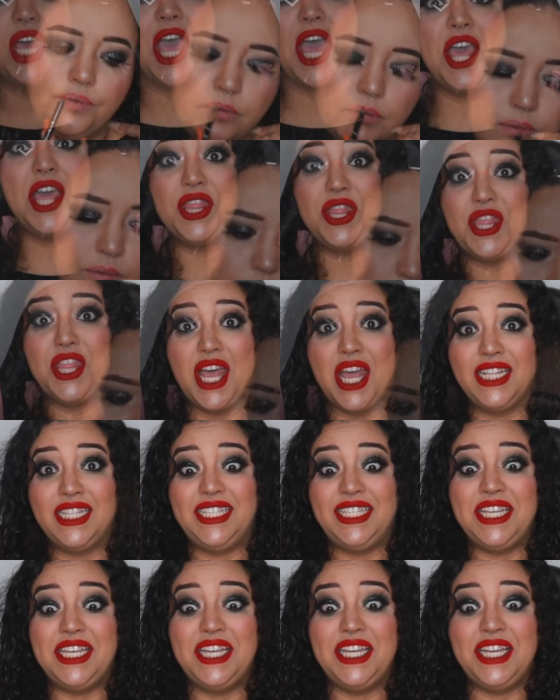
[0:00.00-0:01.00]
And
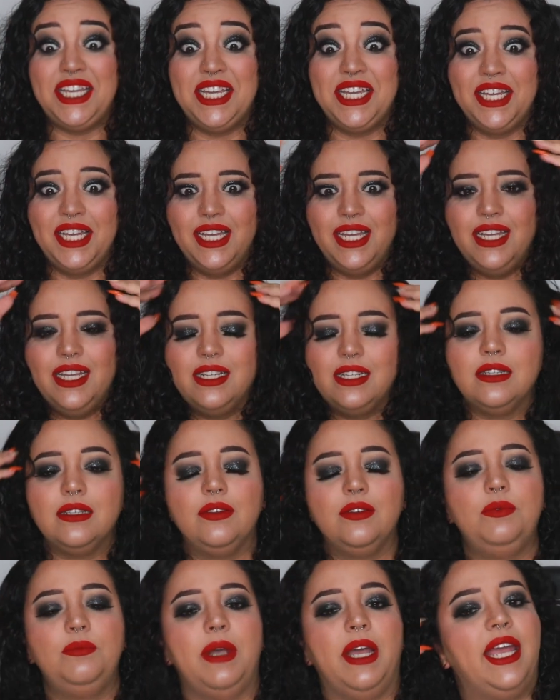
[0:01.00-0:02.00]
that's it.
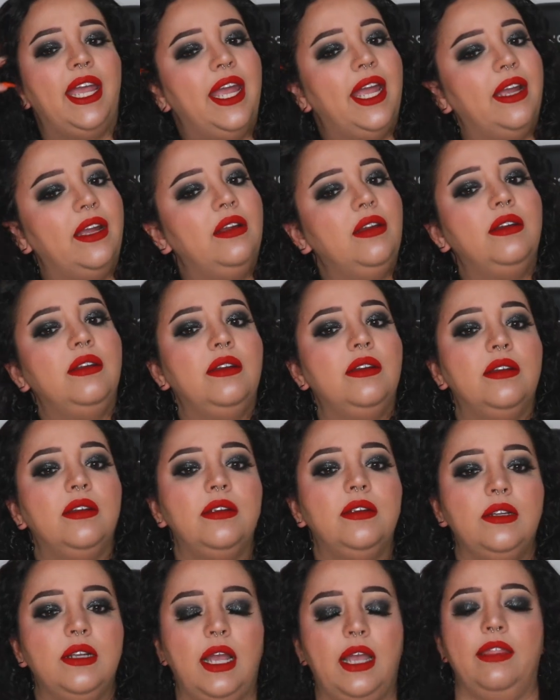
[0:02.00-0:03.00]
Oh, my hair.
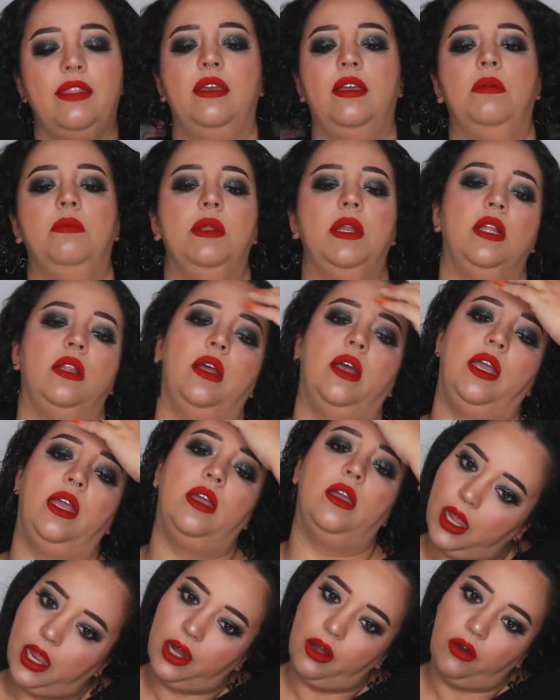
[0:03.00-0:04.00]
I think I'm going to
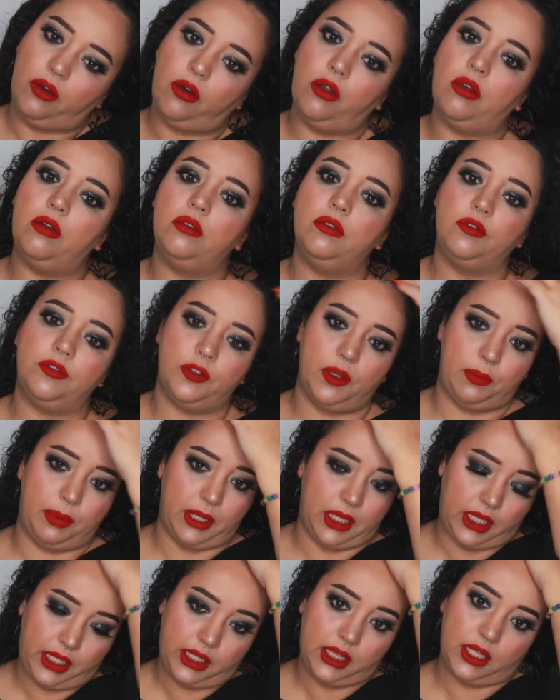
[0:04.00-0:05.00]
like, I don't know, flip
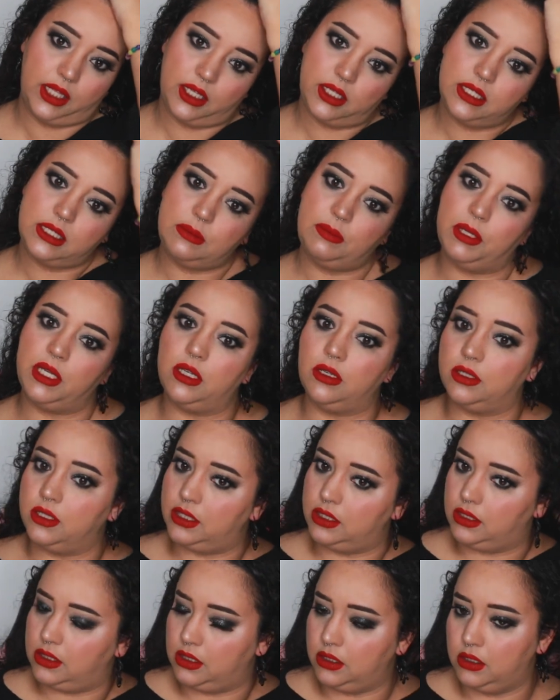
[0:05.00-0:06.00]
it like this
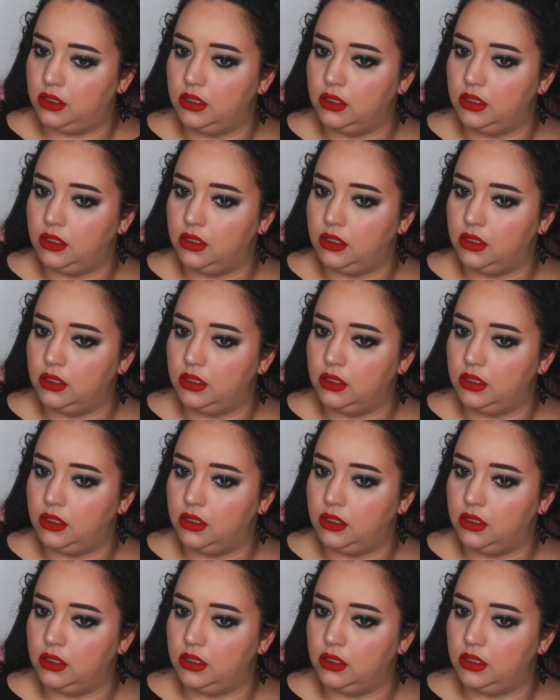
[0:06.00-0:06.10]
because